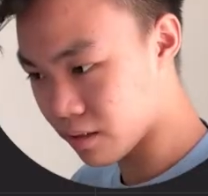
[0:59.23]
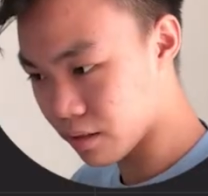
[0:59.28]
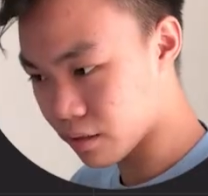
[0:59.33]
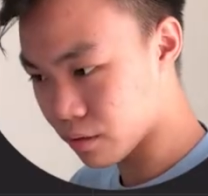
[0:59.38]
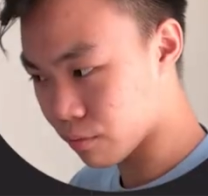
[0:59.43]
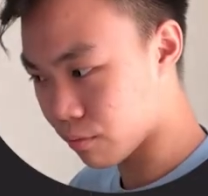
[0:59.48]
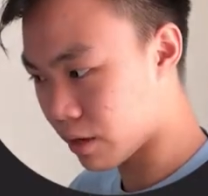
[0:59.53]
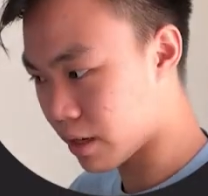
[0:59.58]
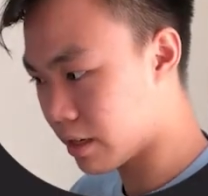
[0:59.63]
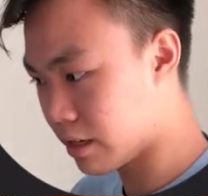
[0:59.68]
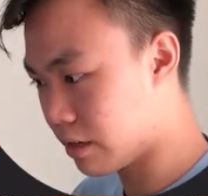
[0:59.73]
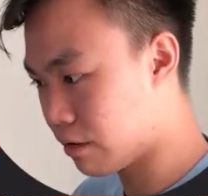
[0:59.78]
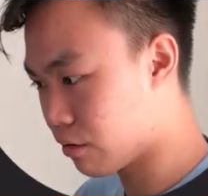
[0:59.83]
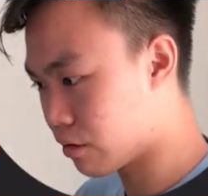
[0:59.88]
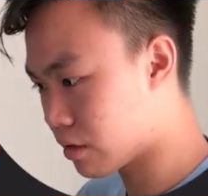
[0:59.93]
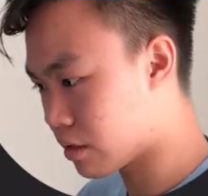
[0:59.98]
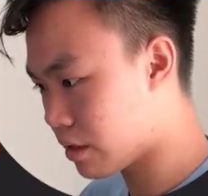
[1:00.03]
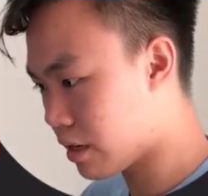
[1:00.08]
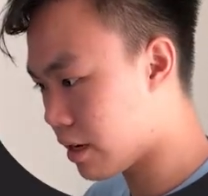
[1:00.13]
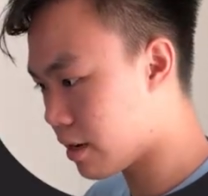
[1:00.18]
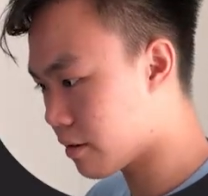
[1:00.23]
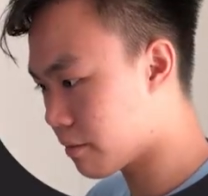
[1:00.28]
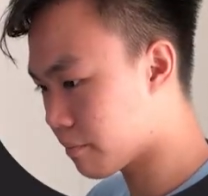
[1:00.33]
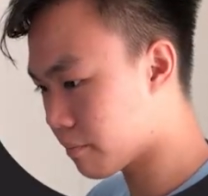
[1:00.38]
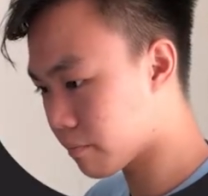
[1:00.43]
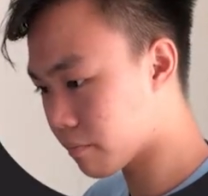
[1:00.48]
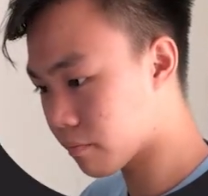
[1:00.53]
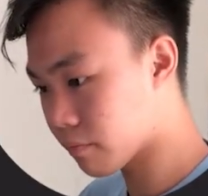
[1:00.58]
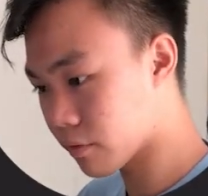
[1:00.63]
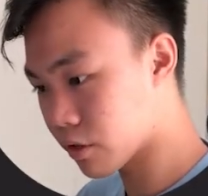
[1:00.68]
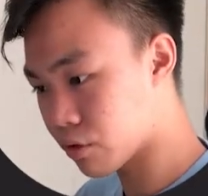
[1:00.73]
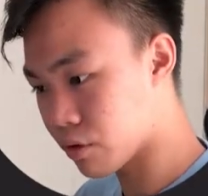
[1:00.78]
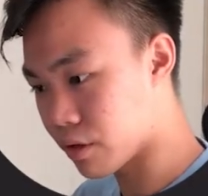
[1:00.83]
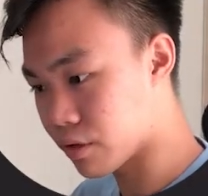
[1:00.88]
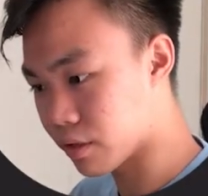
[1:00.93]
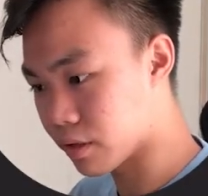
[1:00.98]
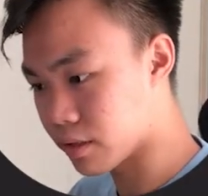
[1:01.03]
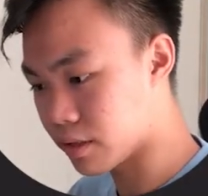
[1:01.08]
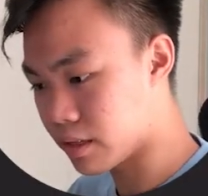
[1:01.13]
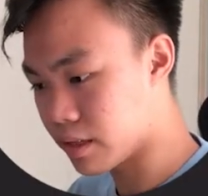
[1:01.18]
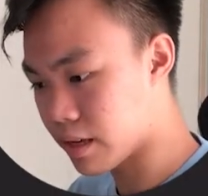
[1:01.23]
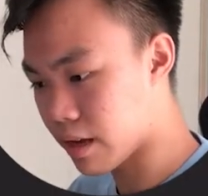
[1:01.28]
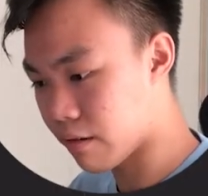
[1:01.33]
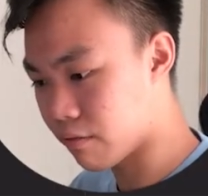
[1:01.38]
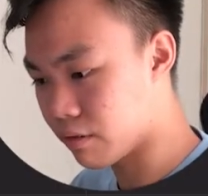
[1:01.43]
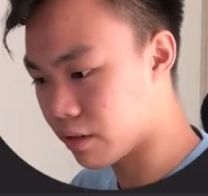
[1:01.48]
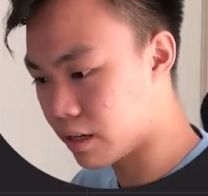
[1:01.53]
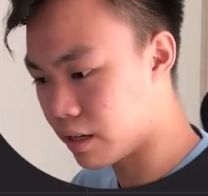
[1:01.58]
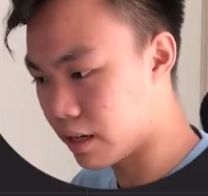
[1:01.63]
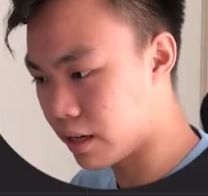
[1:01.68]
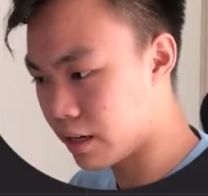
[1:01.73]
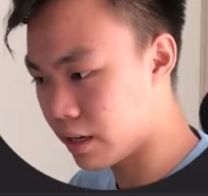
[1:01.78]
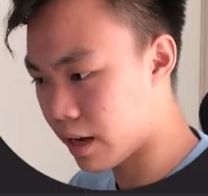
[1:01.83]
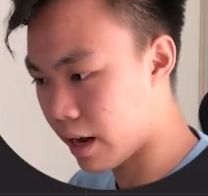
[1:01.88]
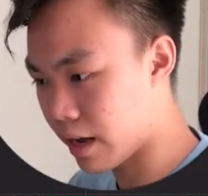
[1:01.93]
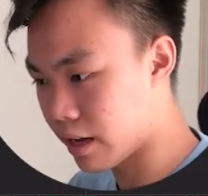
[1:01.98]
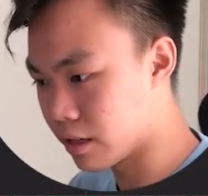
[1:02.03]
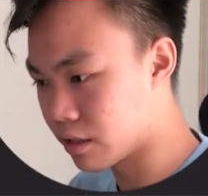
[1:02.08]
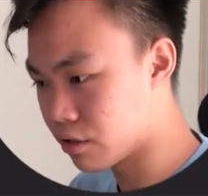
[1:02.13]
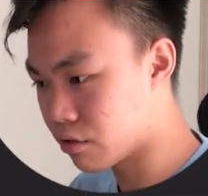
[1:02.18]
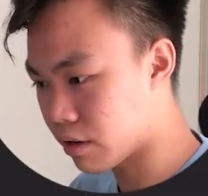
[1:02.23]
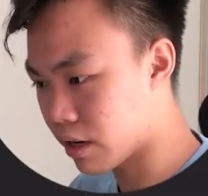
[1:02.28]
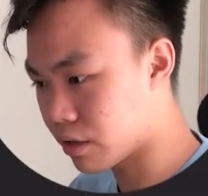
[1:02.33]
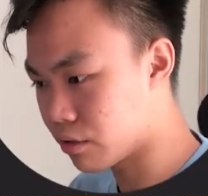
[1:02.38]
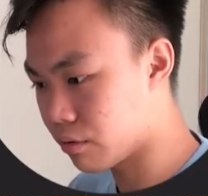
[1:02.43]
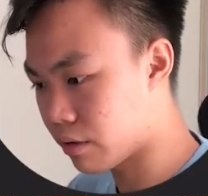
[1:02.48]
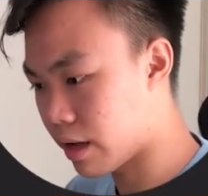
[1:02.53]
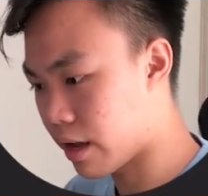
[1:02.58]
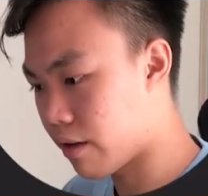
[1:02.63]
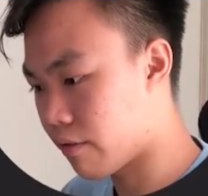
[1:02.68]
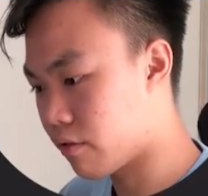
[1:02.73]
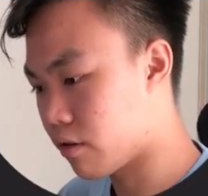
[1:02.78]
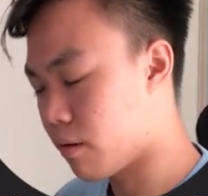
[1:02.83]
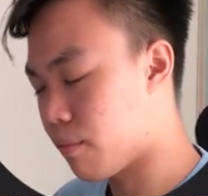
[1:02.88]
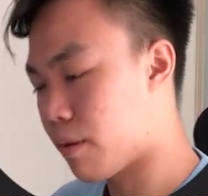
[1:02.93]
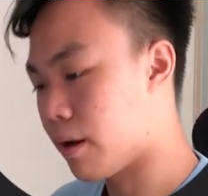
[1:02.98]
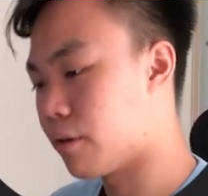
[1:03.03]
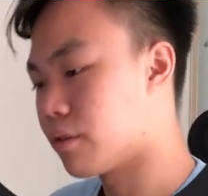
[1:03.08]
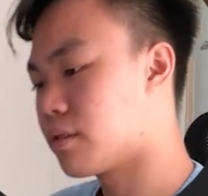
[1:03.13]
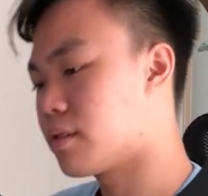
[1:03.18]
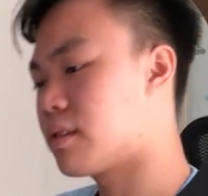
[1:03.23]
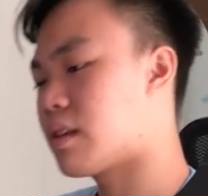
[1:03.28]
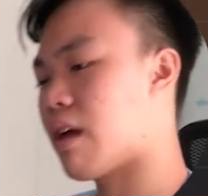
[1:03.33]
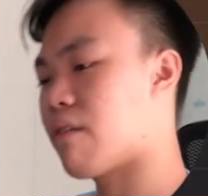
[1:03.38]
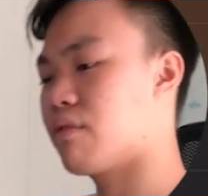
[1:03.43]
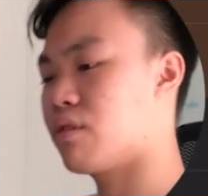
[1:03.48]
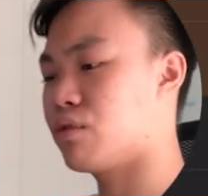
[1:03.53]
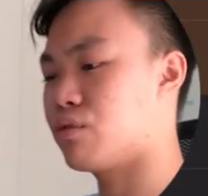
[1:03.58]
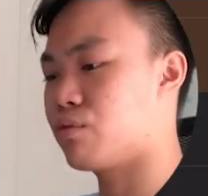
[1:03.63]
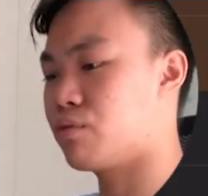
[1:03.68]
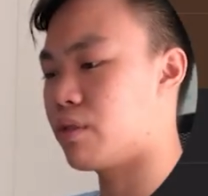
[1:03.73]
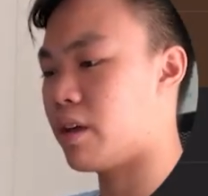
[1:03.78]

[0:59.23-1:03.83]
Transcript: is what it looks like. So as you can see, every day I try to have about 7 to